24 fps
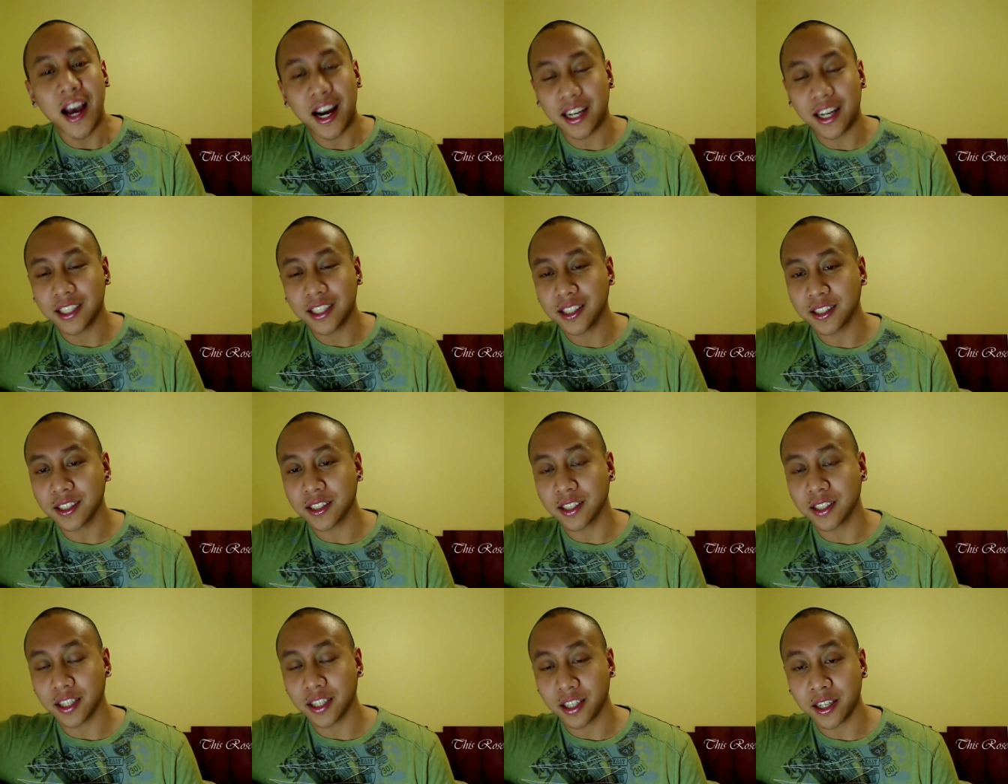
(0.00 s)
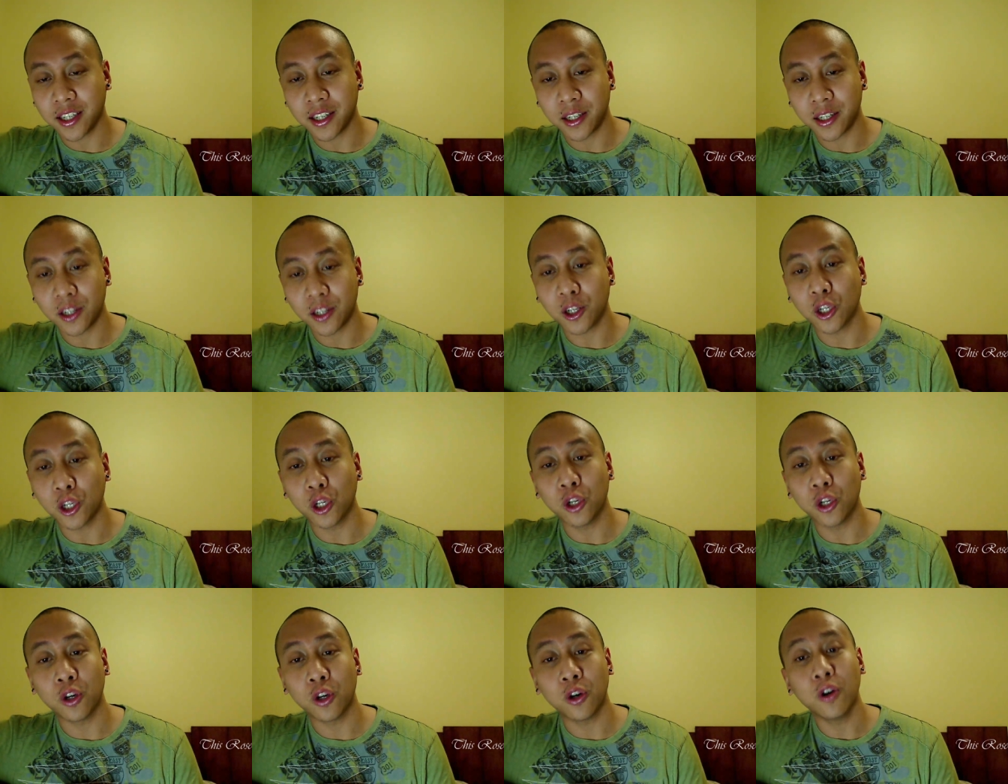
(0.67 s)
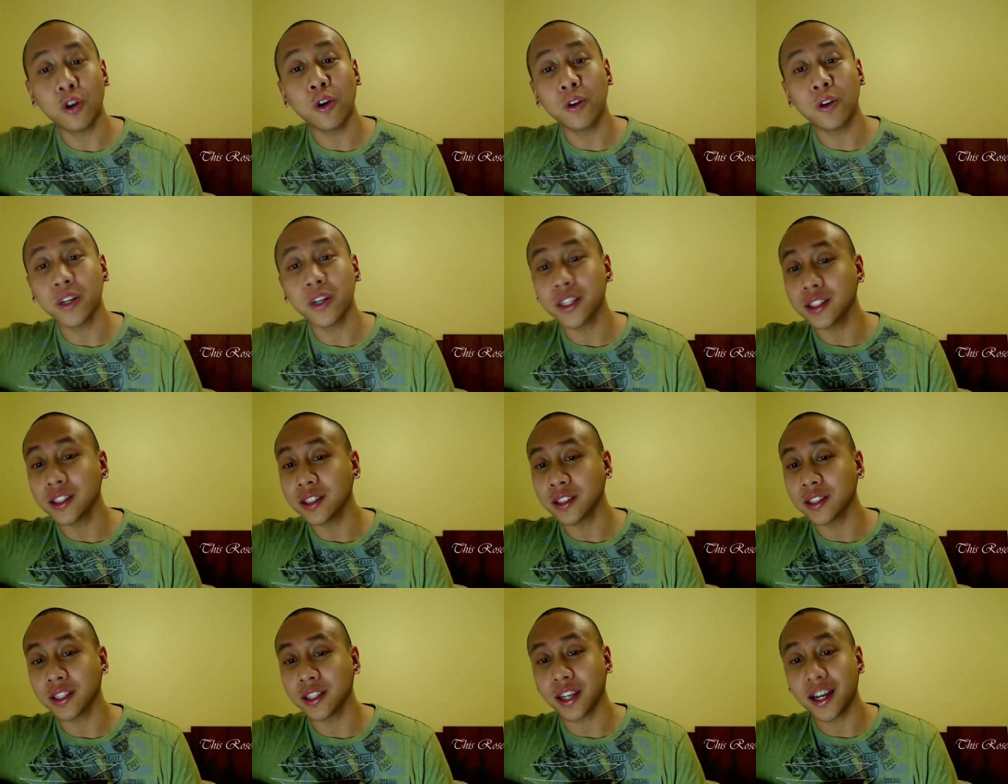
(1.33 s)
I sit alone in
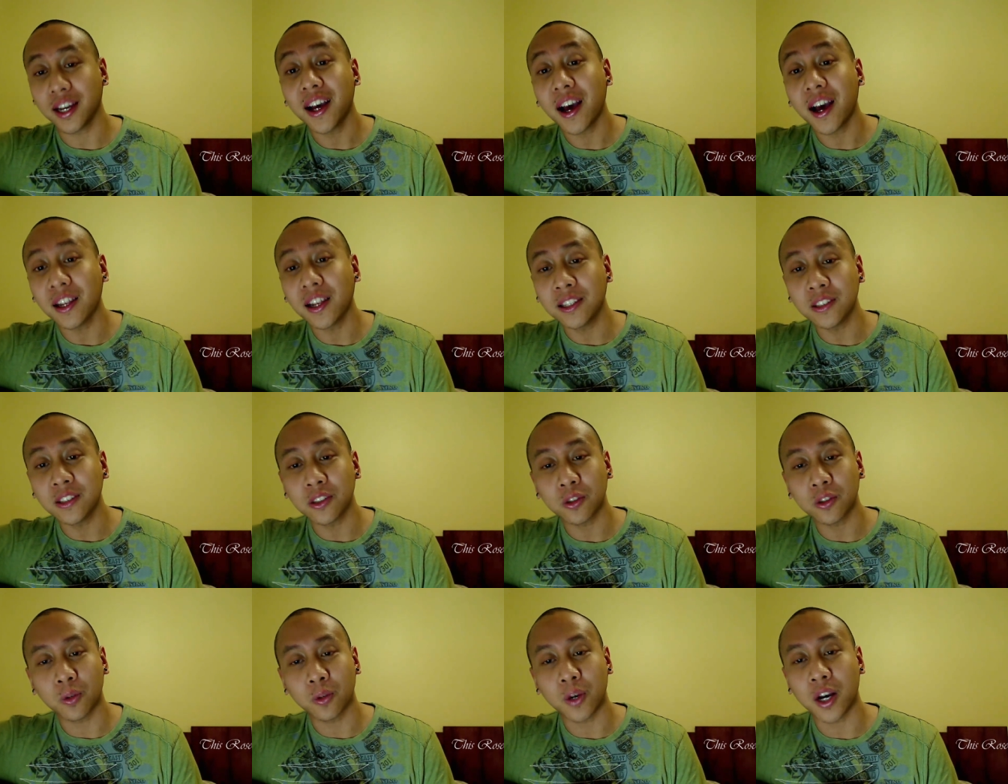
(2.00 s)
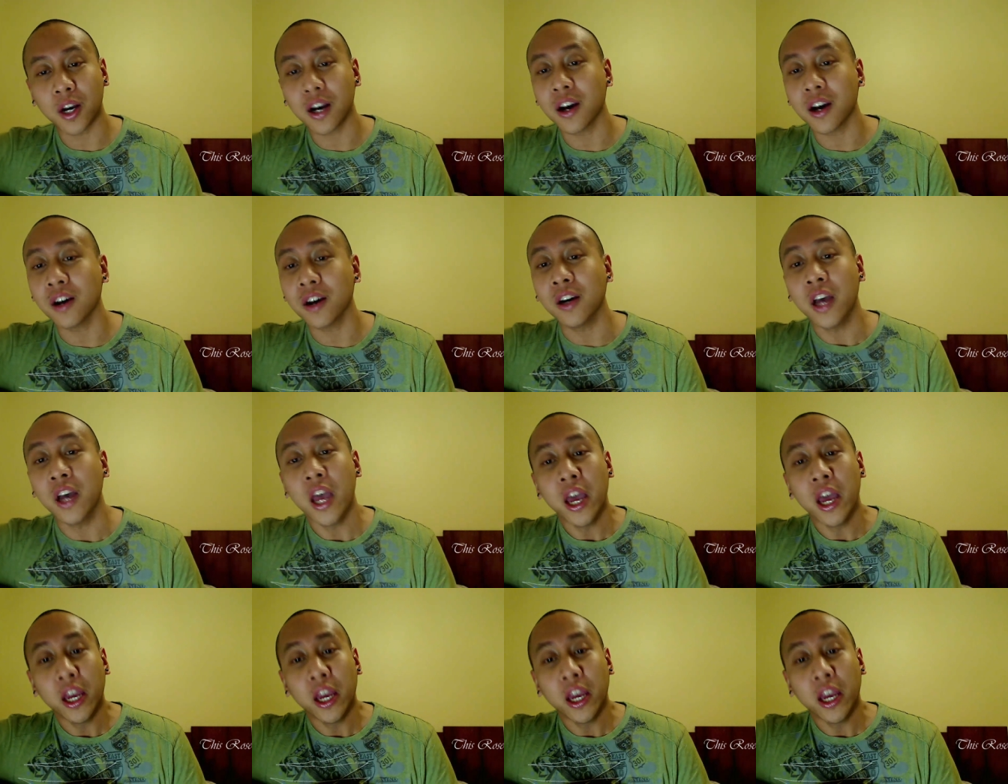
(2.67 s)
silence while